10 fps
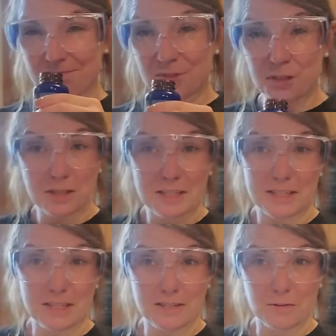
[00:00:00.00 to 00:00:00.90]
Just because it
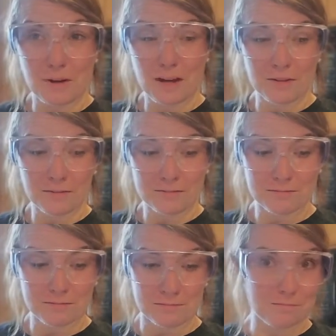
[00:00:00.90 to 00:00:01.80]
did so well,
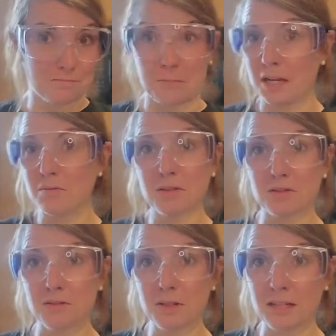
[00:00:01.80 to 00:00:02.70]
might as well
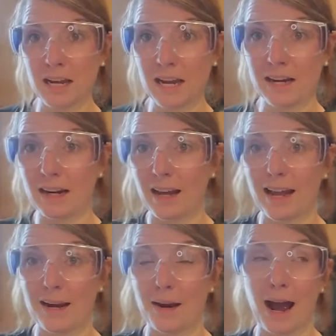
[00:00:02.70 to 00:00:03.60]
do it again.
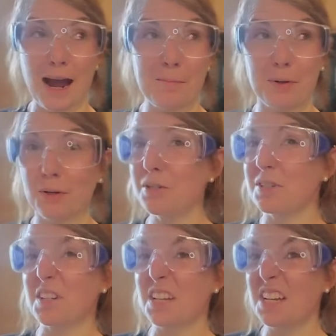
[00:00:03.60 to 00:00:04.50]
And I
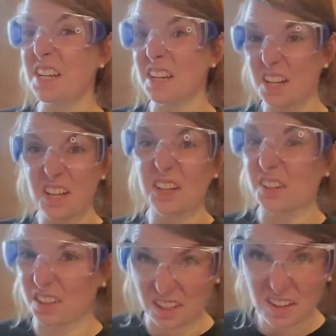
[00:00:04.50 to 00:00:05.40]
personally
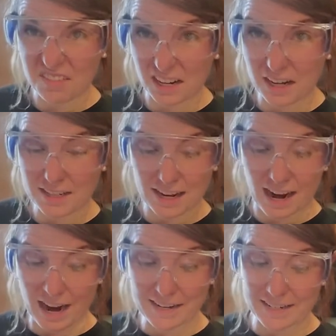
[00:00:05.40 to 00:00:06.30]
loved it.
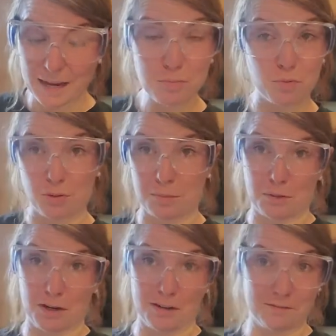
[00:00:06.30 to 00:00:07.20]
I kept one
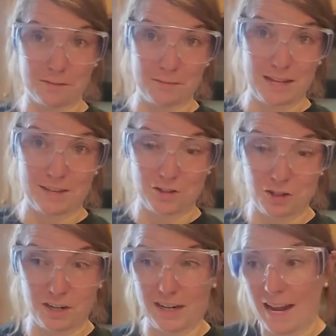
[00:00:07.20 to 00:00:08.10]
bar from last
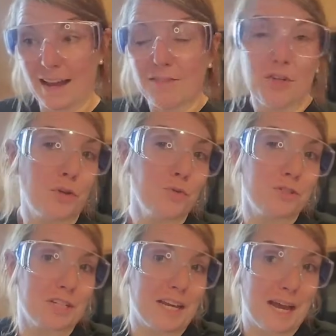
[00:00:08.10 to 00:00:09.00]
year, and I haven't used
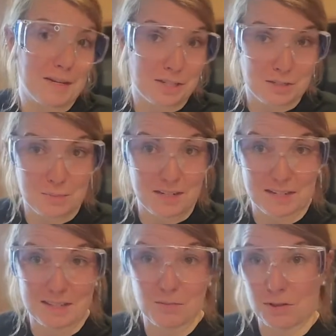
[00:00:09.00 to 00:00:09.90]
it yet just
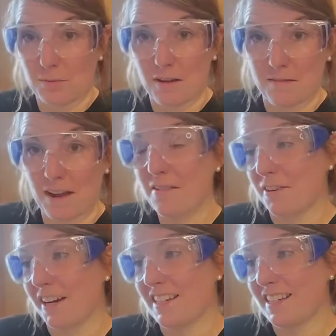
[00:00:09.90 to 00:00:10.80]
because it was my
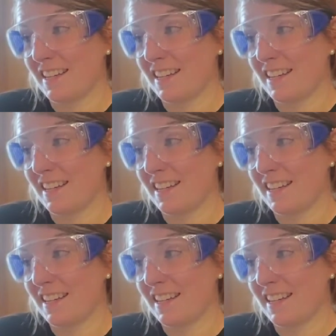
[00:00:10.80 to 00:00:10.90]
favorite,